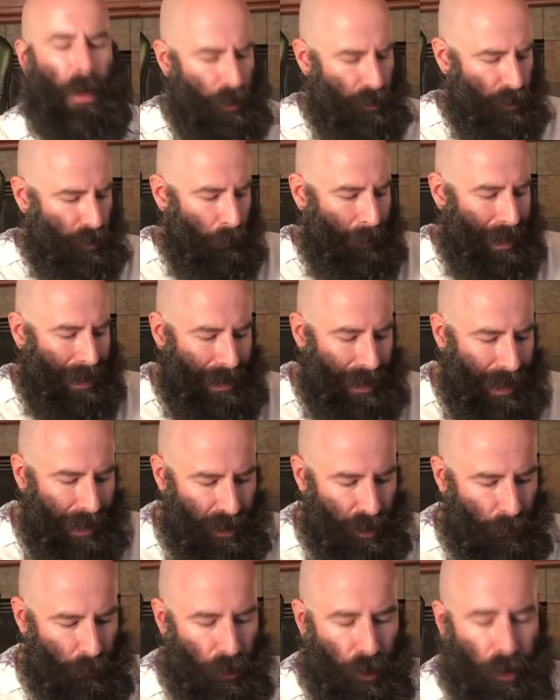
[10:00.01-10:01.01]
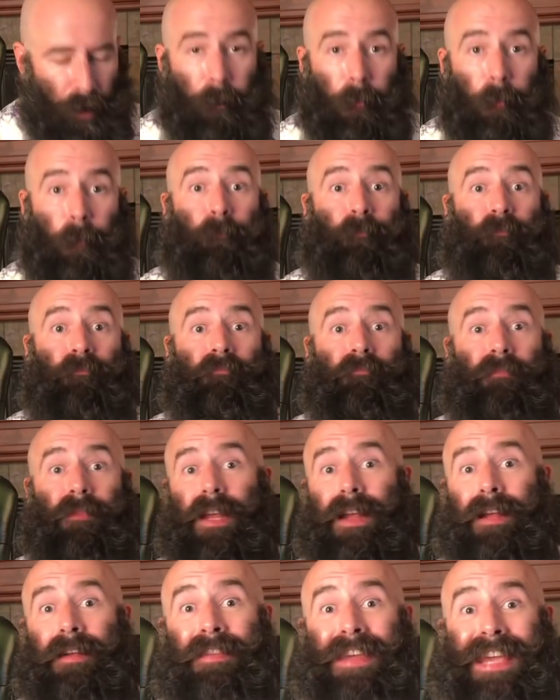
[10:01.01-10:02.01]
So my next book,
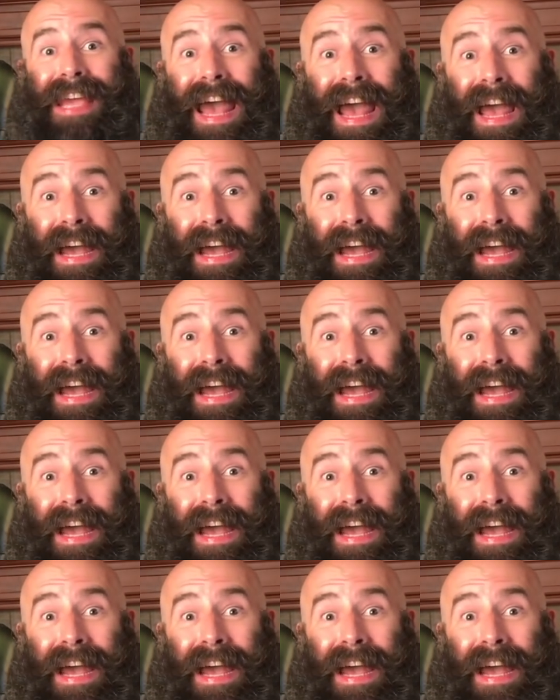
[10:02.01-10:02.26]
The